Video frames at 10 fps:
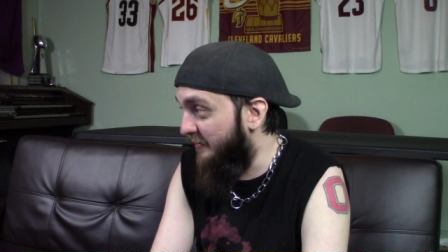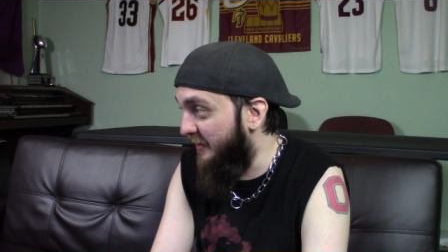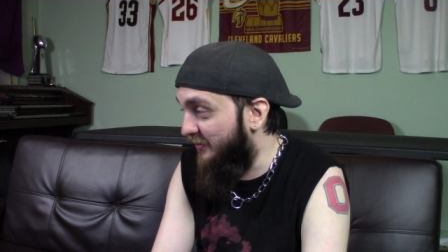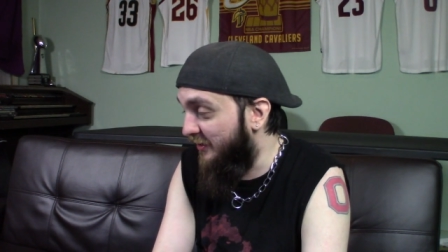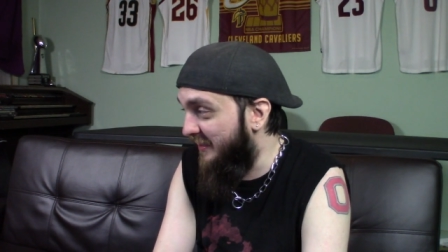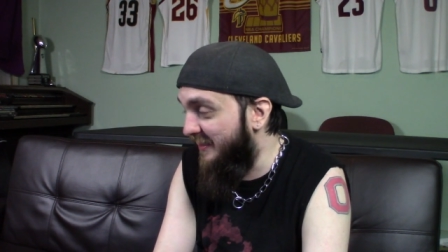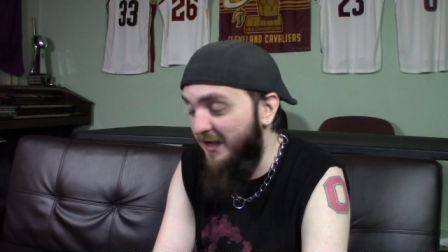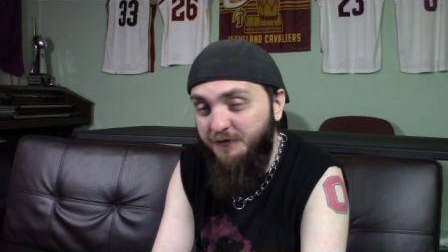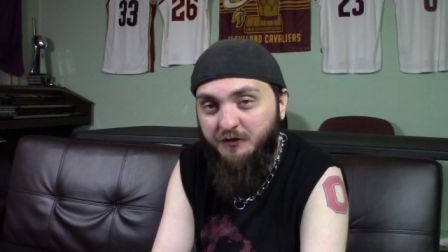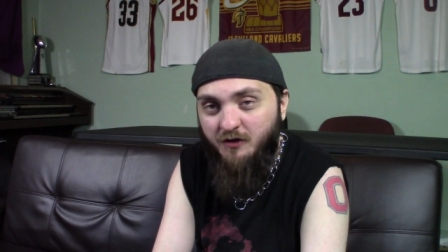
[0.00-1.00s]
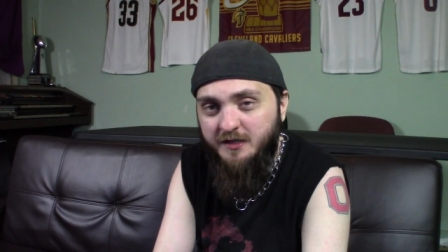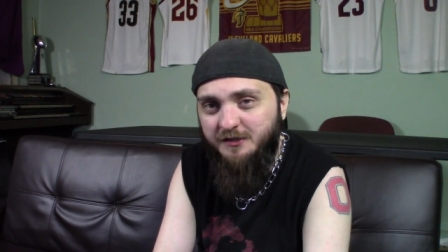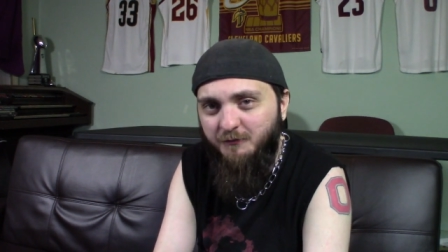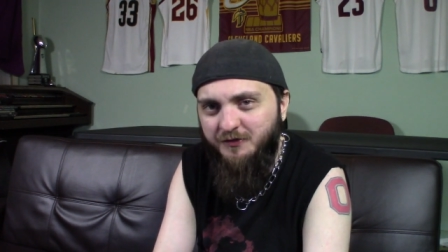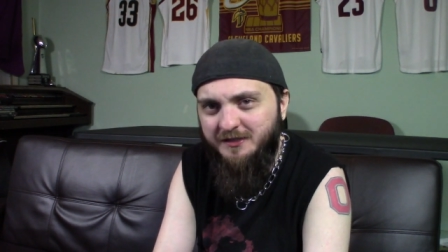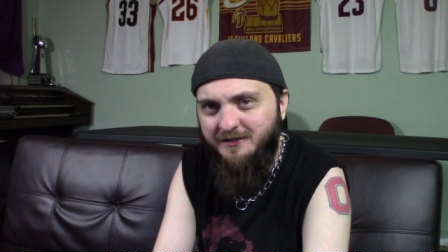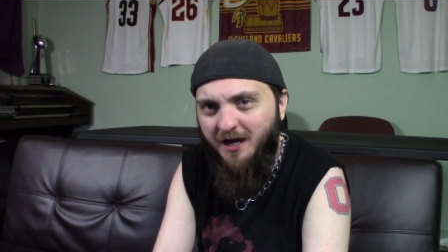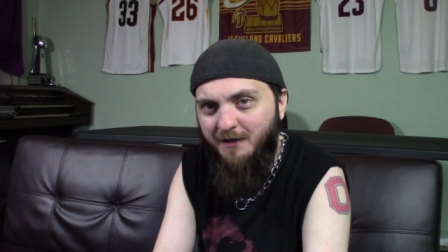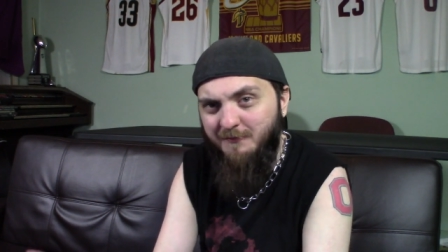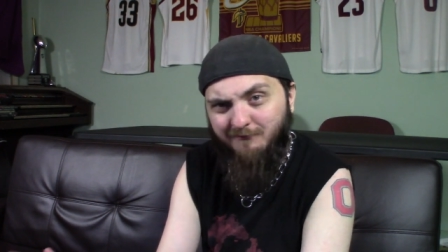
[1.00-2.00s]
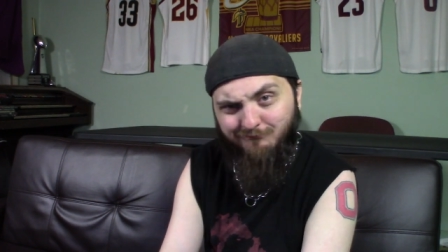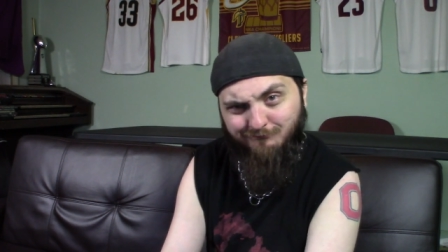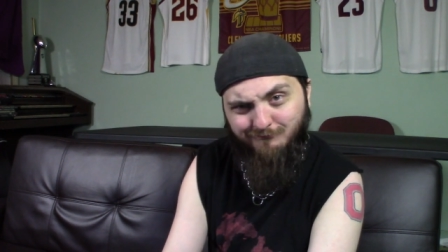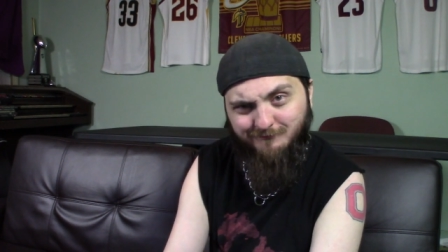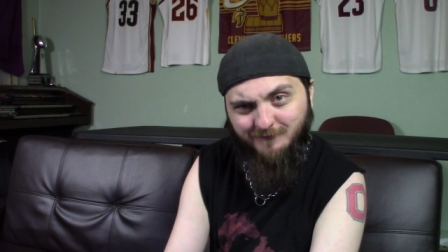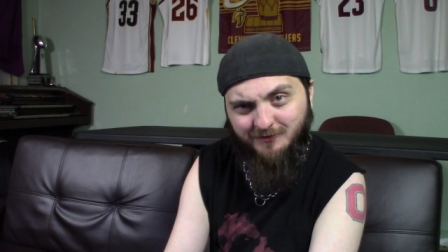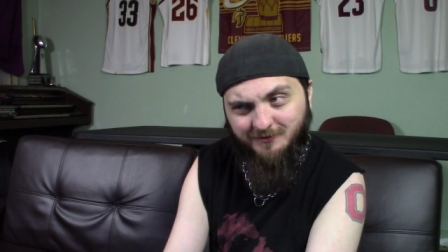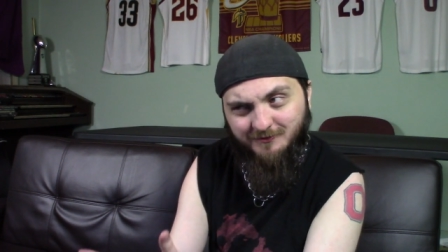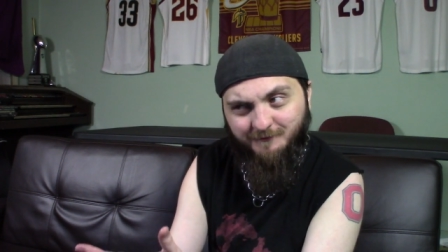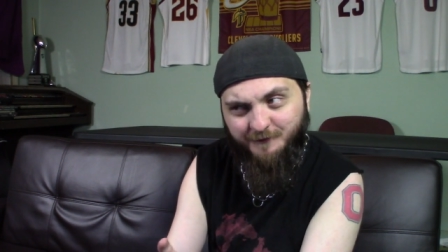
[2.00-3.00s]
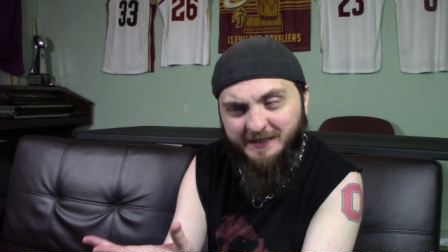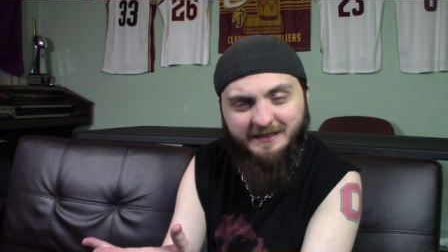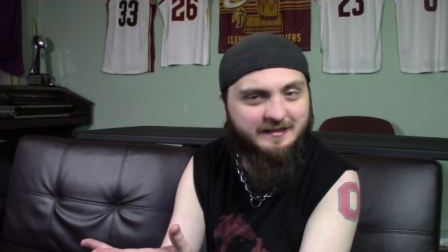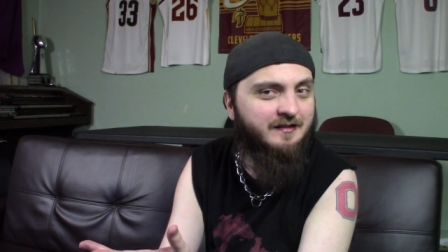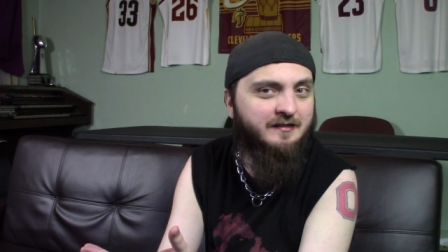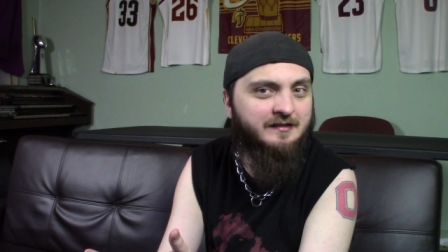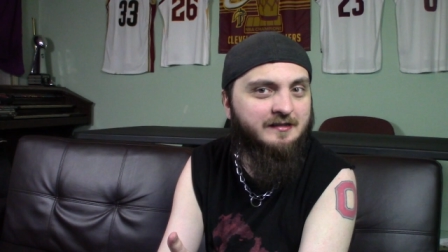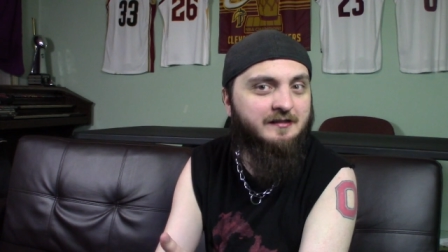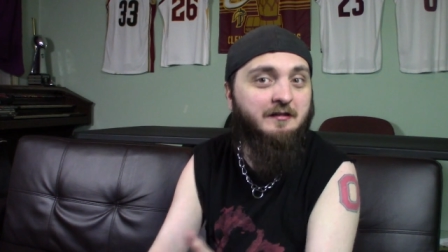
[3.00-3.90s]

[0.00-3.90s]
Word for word: it's just he's not the crazy one this time. Phoenix is.